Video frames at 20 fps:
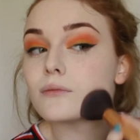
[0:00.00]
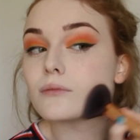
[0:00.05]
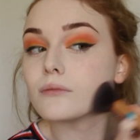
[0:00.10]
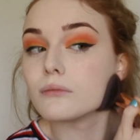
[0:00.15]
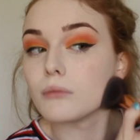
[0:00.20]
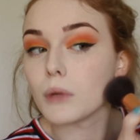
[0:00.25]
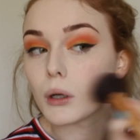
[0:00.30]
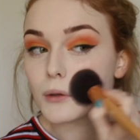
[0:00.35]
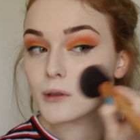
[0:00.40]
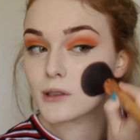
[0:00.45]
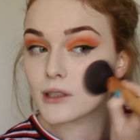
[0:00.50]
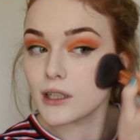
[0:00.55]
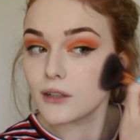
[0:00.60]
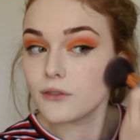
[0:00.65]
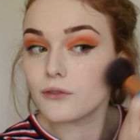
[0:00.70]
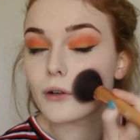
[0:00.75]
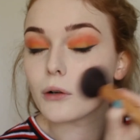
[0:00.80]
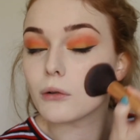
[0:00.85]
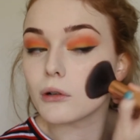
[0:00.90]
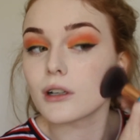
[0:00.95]
Mostly
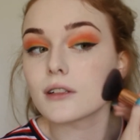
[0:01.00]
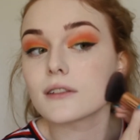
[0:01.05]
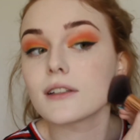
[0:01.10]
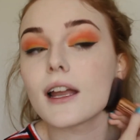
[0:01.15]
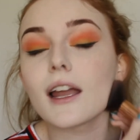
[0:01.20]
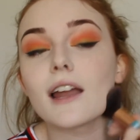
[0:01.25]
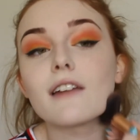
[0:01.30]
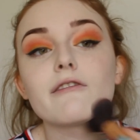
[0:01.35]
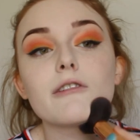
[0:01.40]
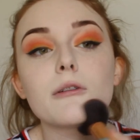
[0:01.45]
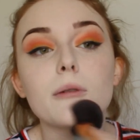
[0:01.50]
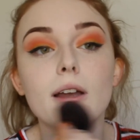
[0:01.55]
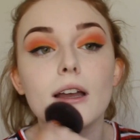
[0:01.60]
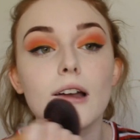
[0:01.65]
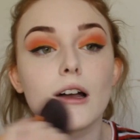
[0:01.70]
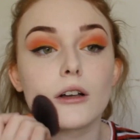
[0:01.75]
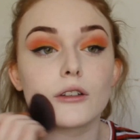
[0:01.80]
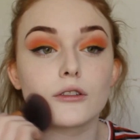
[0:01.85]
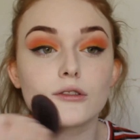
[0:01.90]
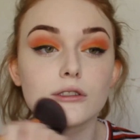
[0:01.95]
focus everywhere
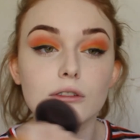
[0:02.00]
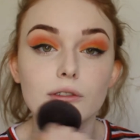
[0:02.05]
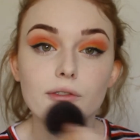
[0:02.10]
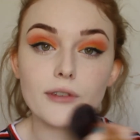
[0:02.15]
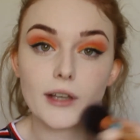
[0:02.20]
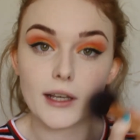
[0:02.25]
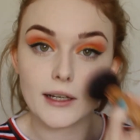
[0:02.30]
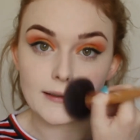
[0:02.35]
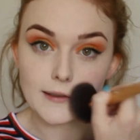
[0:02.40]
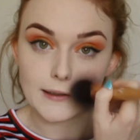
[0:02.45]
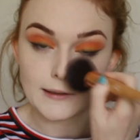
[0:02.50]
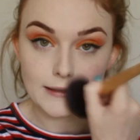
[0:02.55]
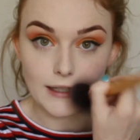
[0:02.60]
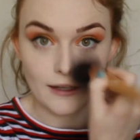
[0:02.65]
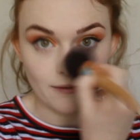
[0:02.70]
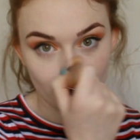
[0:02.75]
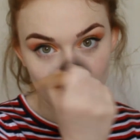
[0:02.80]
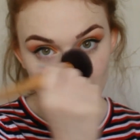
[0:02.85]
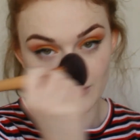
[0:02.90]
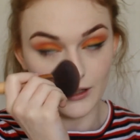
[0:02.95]
else on the face
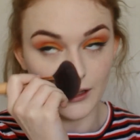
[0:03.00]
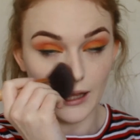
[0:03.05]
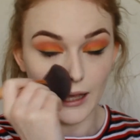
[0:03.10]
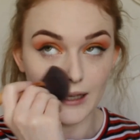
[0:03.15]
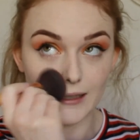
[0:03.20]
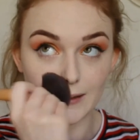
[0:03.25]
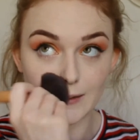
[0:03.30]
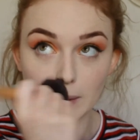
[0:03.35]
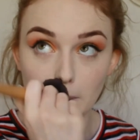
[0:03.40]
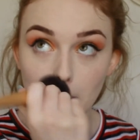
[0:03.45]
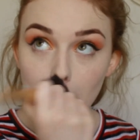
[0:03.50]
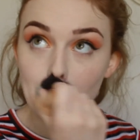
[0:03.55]
except under the eyes.